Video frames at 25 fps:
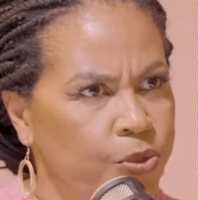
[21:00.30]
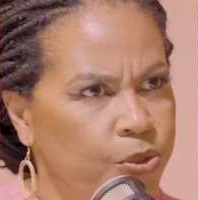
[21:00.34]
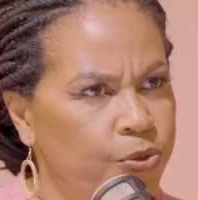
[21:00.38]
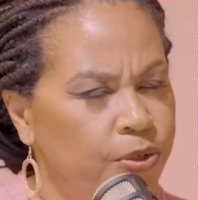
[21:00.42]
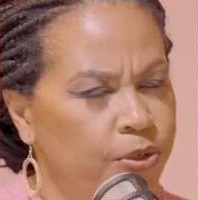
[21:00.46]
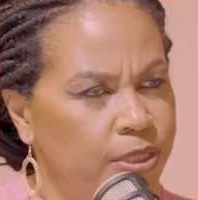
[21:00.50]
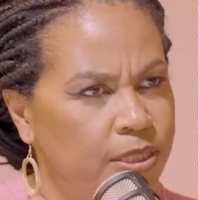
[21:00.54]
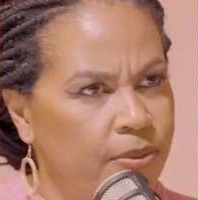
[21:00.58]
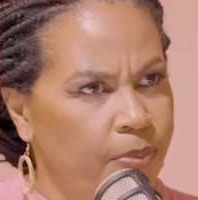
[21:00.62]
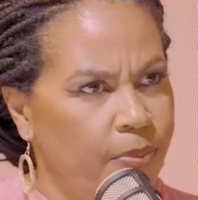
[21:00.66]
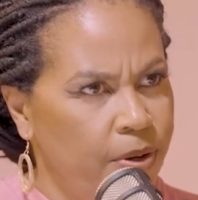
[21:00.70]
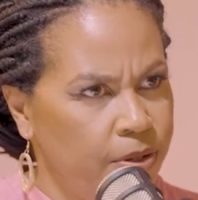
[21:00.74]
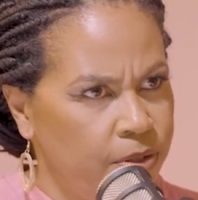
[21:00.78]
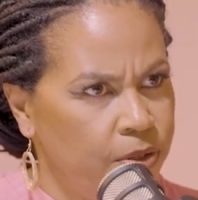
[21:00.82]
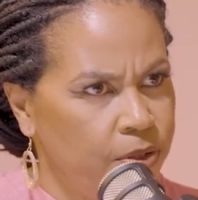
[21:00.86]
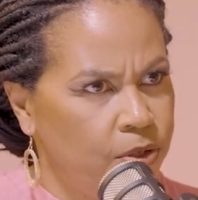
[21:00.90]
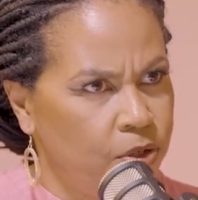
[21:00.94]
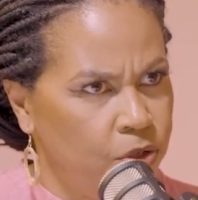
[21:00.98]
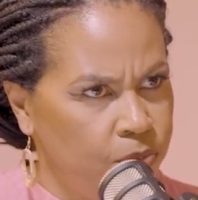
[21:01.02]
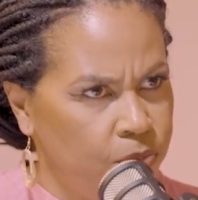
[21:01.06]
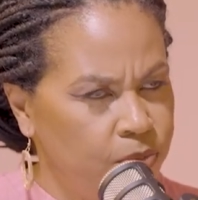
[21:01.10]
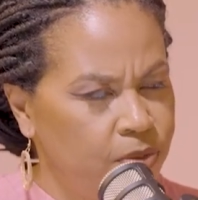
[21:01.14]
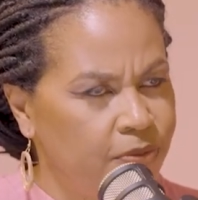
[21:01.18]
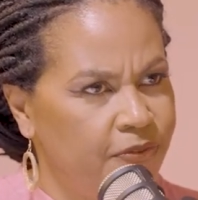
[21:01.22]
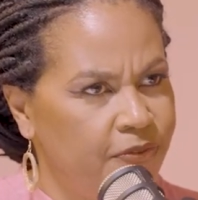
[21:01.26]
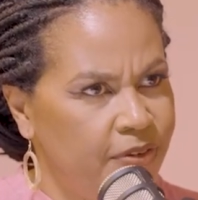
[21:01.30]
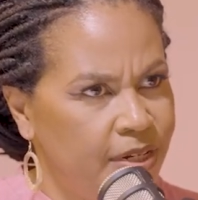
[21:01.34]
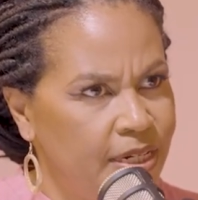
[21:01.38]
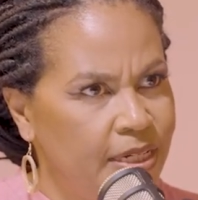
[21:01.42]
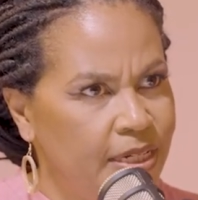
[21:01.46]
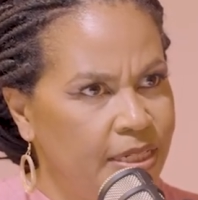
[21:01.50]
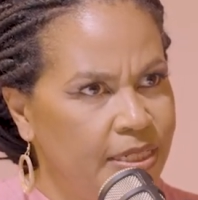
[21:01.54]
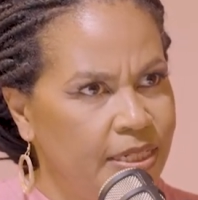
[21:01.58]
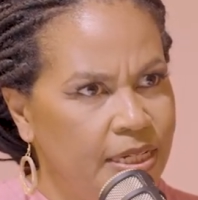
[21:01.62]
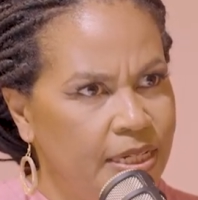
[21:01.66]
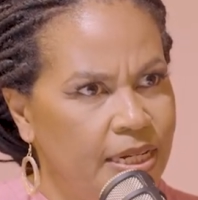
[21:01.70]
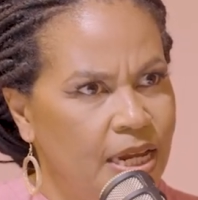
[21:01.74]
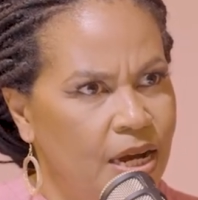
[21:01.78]
we talked about a global
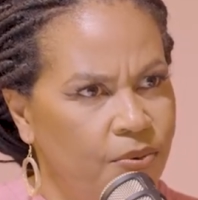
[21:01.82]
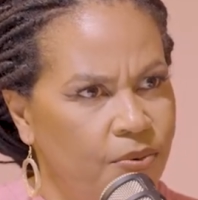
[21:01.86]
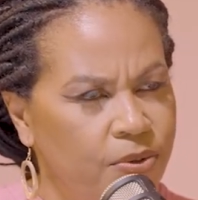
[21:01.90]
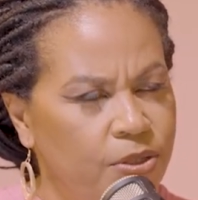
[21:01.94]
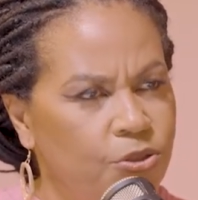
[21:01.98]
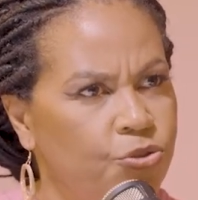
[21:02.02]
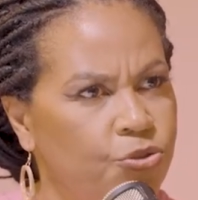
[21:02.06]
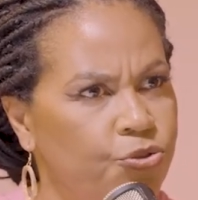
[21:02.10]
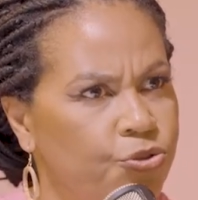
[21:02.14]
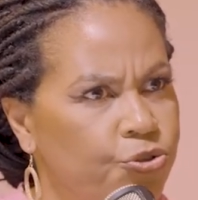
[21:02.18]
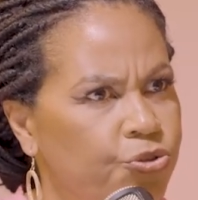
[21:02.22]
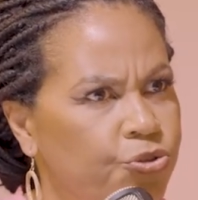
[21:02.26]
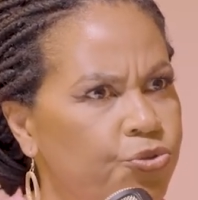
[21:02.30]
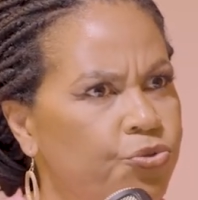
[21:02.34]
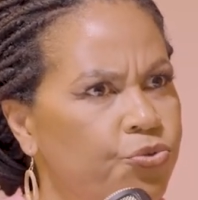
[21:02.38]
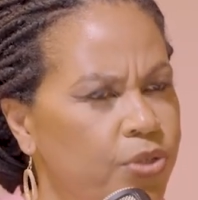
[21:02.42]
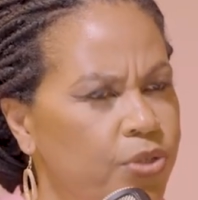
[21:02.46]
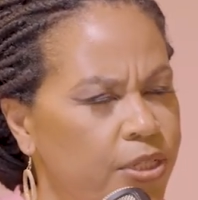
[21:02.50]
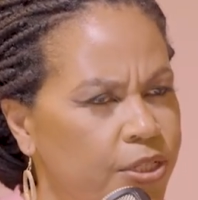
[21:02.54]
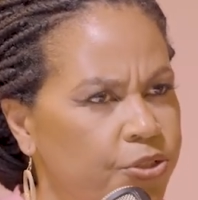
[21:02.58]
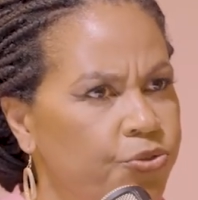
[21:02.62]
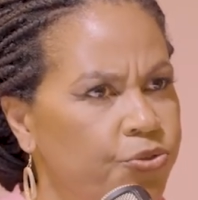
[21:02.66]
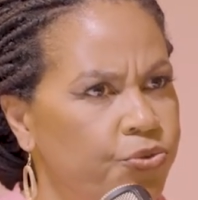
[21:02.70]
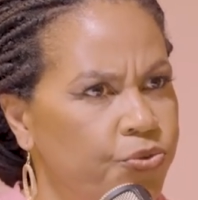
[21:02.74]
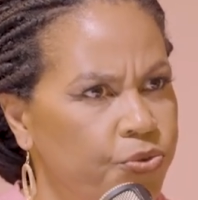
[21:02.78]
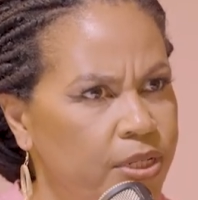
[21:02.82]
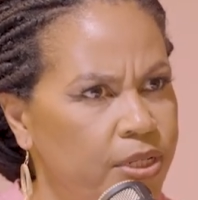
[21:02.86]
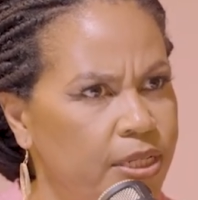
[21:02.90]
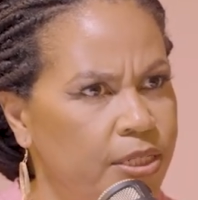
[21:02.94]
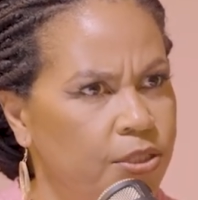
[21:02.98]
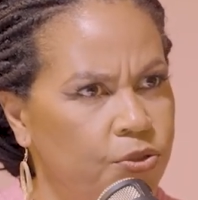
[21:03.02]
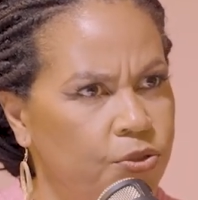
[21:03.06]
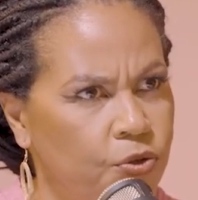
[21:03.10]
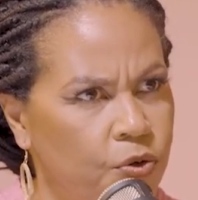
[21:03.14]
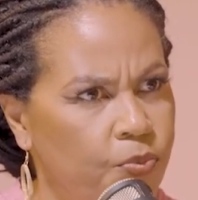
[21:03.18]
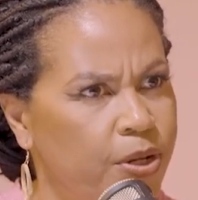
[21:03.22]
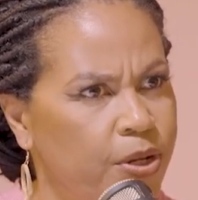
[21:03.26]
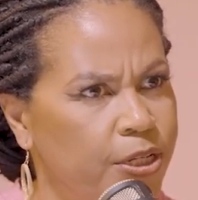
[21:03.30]
village and now it's truly, truly
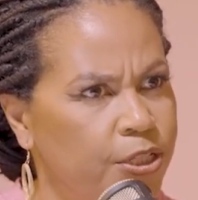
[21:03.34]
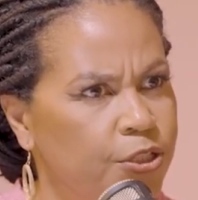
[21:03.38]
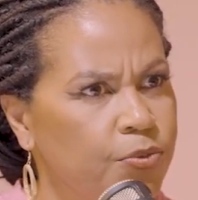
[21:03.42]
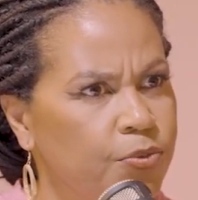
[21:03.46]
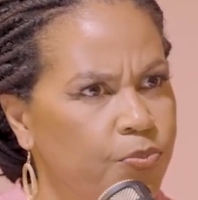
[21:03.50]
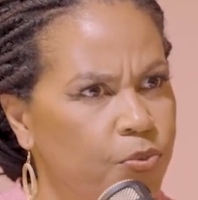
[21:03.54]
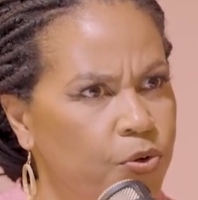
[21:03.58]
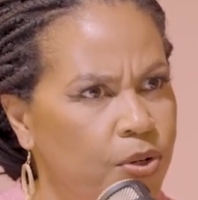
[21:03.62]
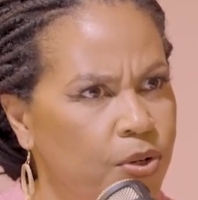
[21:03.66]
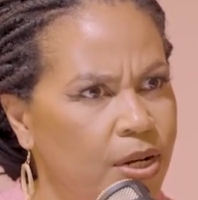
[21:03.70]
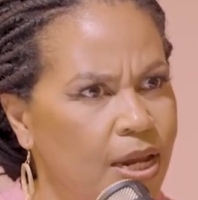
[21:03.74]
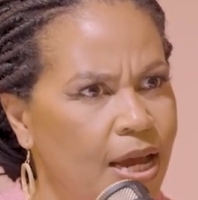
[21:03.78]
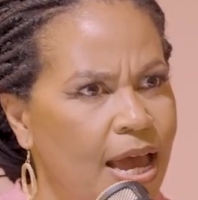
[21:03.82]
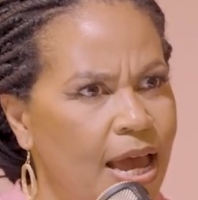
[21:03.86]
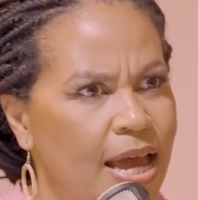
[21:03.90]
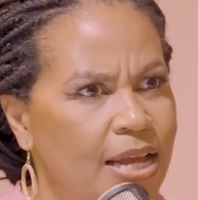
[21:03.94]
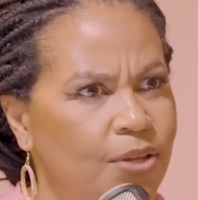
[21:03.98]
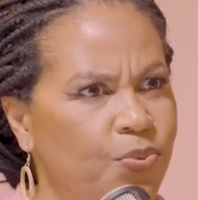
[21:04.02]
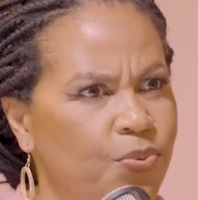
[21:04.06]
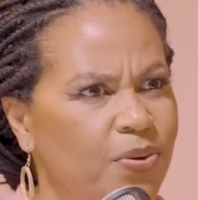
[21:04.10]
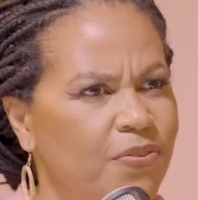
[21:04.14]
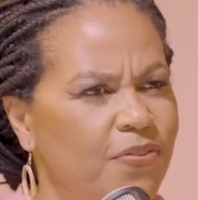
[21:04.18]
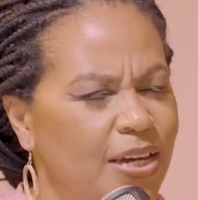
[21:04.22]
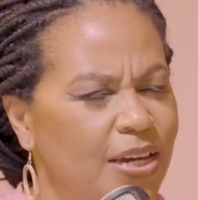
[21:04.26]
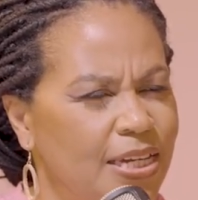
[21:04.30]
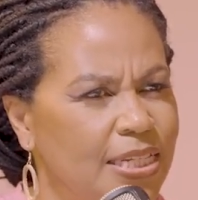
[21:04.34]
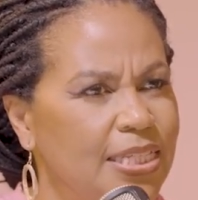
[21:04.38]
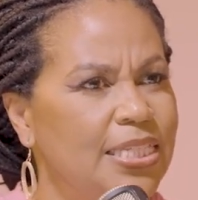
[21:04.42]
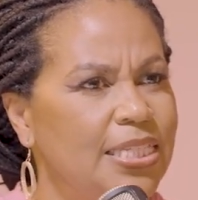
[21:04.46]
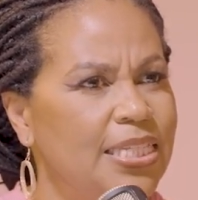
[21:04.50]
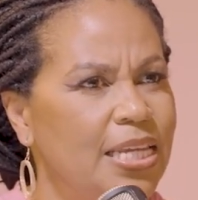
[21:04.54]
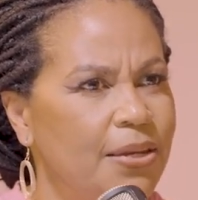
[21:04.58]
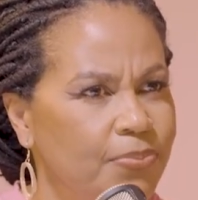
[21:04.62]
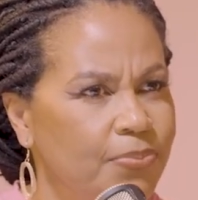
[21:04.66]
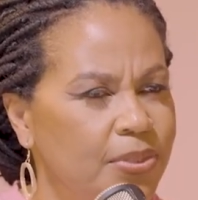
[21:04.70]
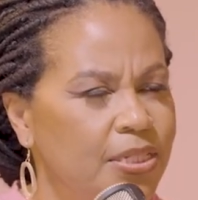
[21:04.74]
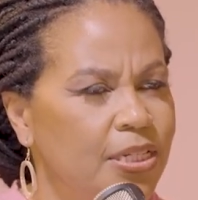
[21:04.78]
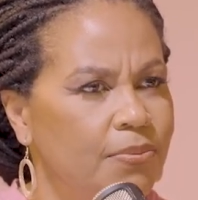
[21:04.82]
so much smaller, and we've
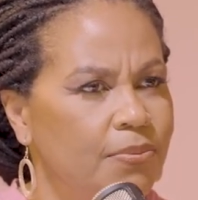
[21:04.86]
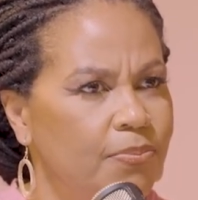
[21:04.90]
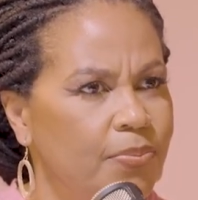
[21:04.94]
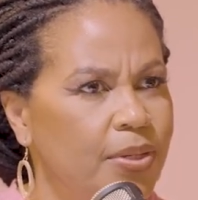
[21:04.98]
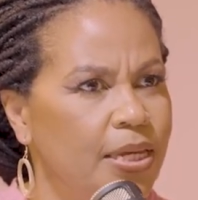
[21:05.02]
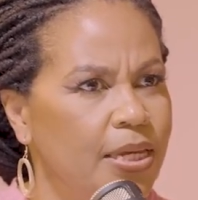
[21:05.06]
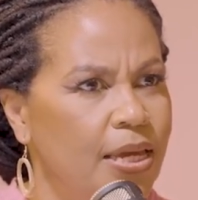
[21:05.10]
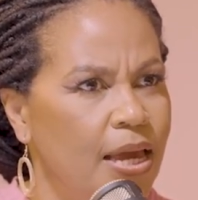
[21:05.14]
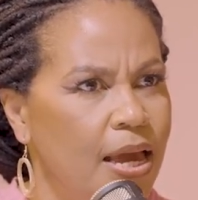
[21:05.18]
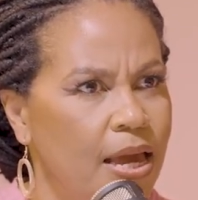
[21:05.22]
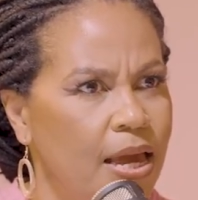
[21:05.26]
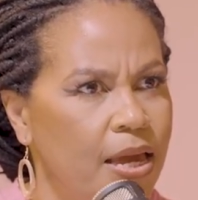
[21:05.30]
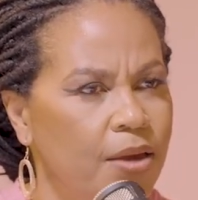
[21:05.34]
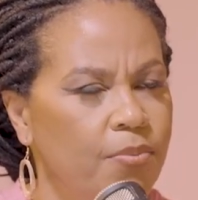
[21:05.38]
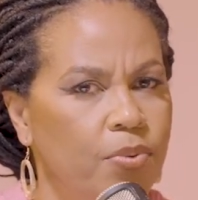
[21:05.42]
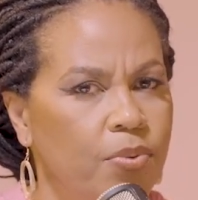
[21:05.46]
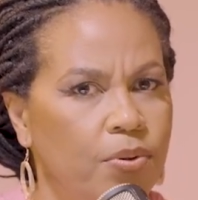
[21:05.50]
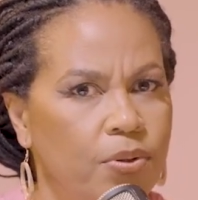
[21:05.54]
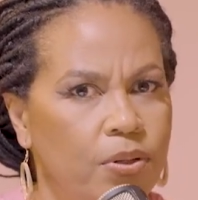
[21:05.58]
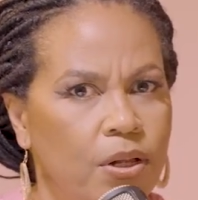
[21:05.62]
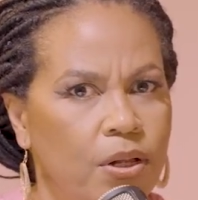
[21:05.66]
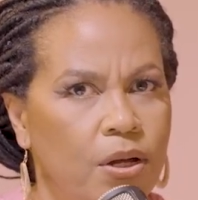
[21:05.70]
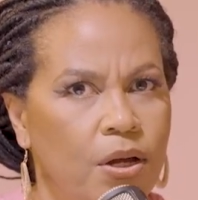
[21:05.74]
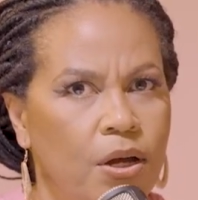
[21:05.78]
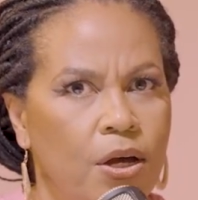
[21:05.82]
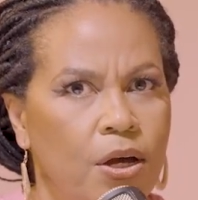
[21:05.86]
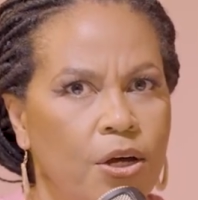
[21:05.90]
accepted being able